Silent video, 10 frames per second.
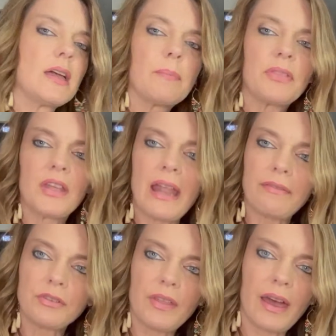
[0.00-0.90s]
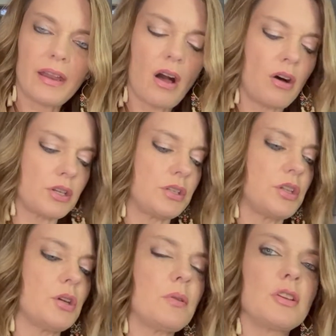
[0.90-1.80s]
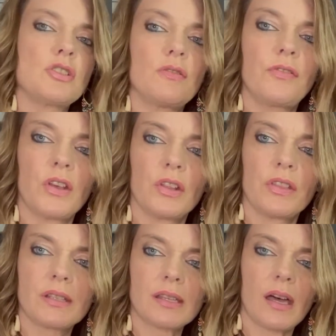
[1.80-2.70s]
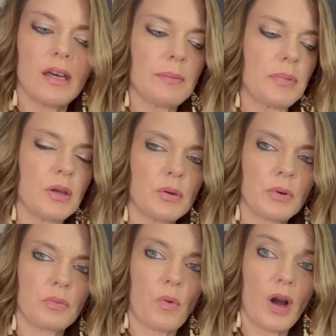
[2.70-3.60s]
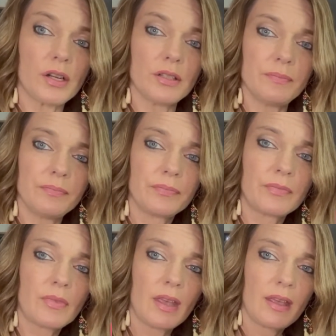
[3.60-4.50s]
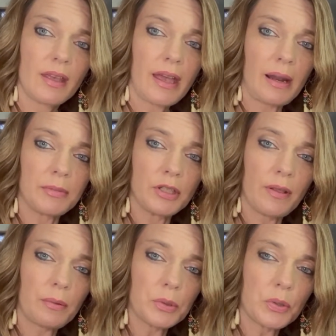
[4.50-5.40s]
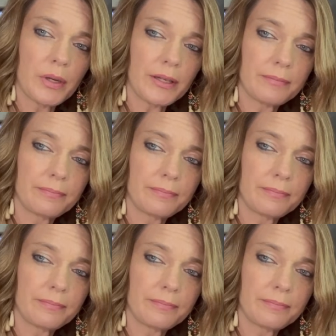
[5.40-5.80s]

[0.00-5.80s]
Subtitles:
But then after that, all you do is you fill this up with water. And I'm going to do that real quick.